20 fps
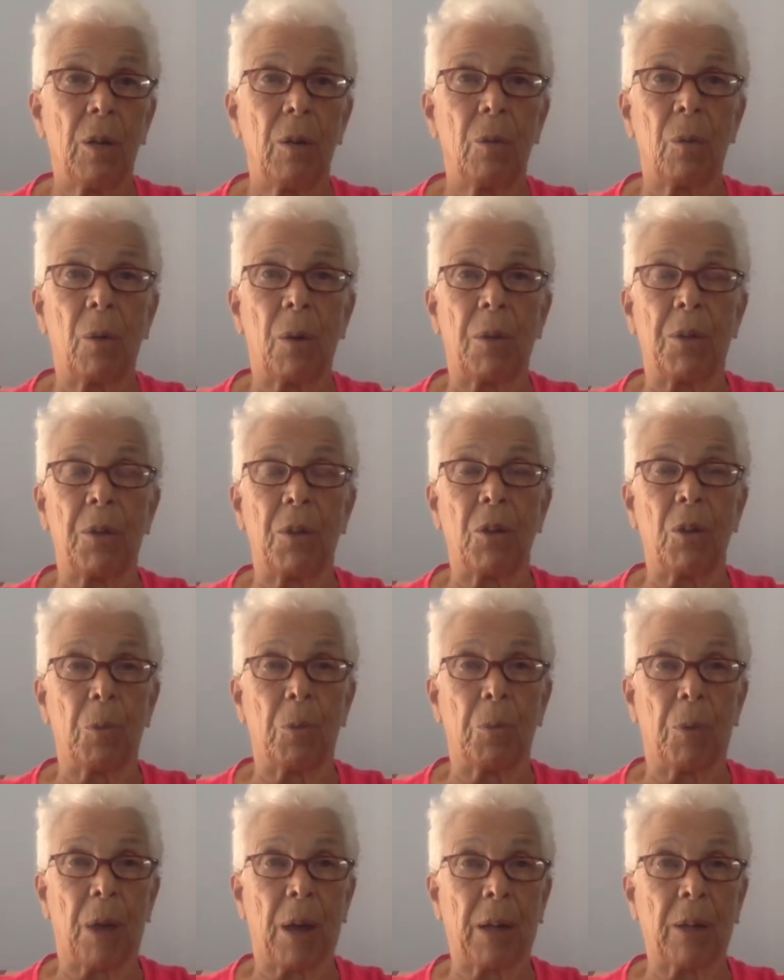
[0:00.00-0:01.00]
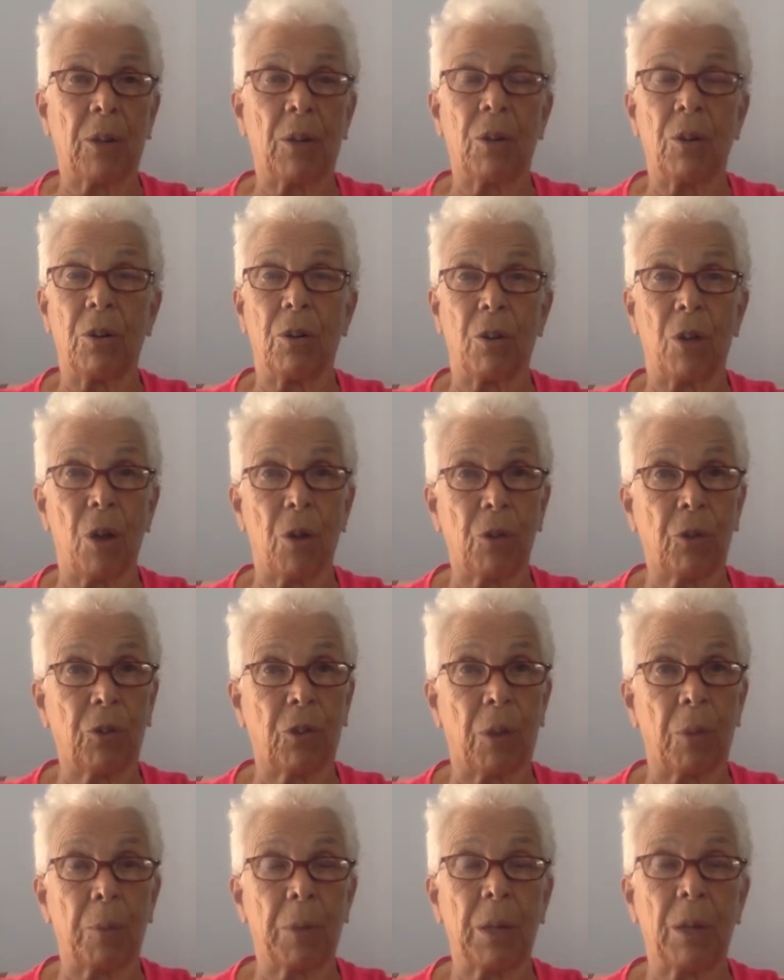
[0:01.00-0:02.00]
Whether you're pregnant or know
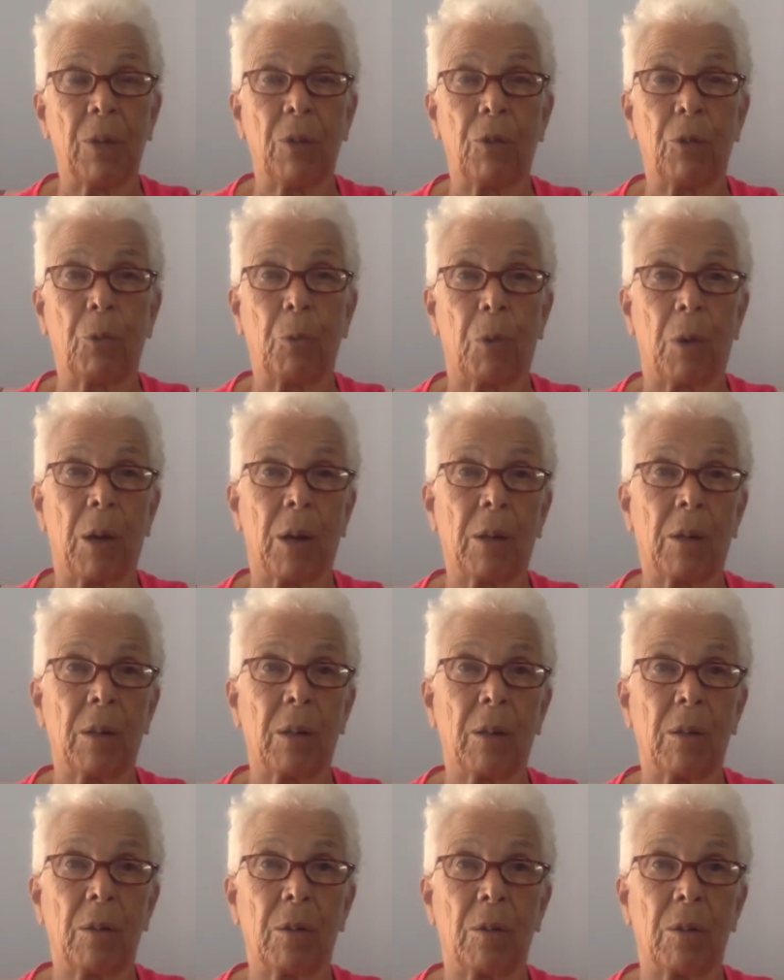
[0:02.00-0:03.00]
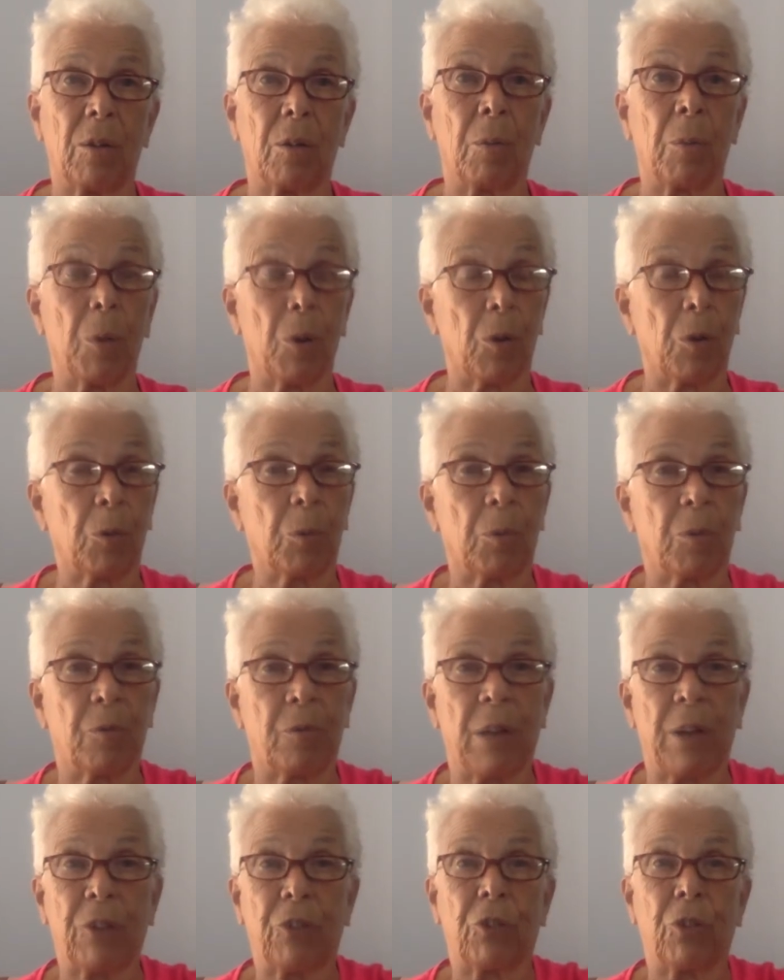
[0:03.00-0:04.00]
somebody who's pregnant or a birth
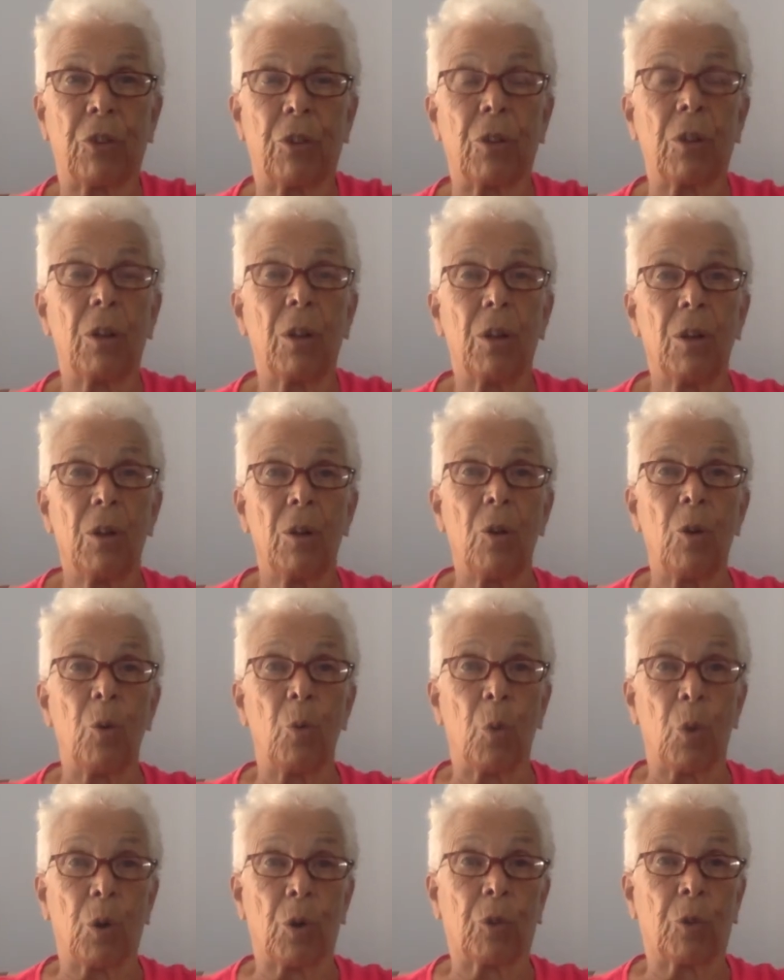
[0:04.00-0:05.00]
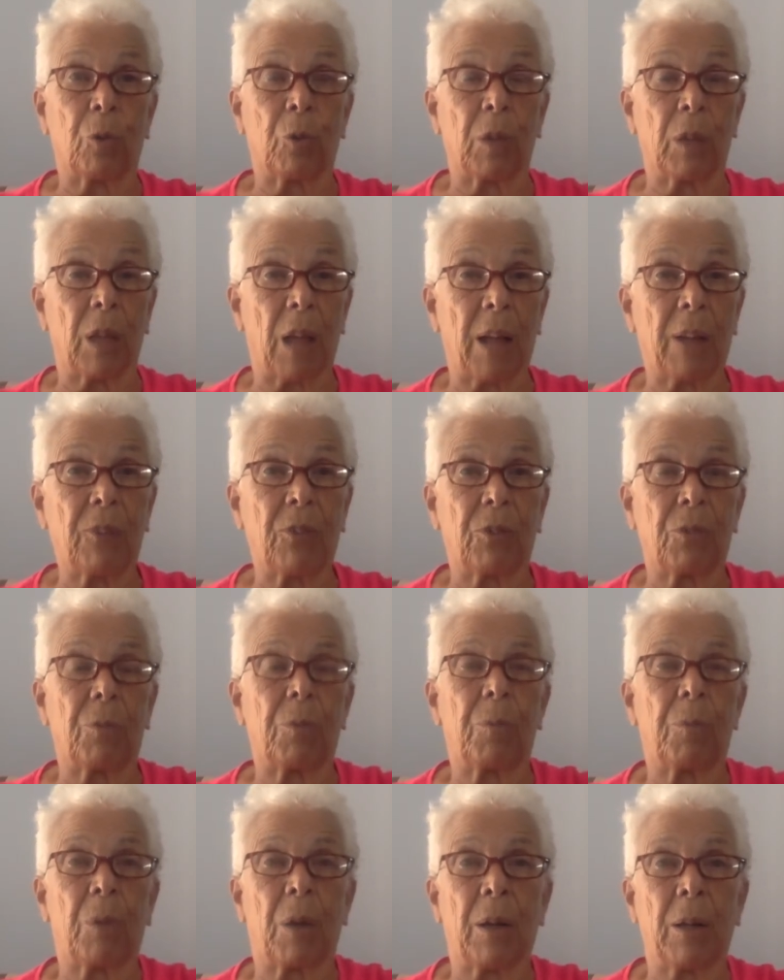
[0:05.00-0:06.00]
professional who works with lots of
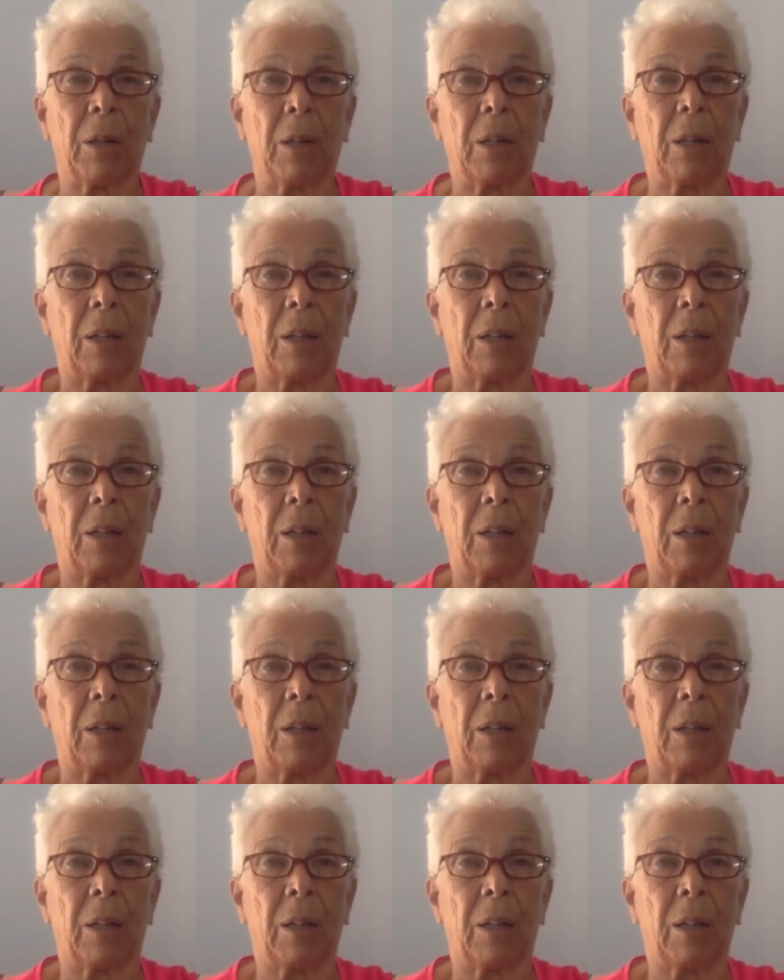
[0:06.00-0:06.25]
pregnant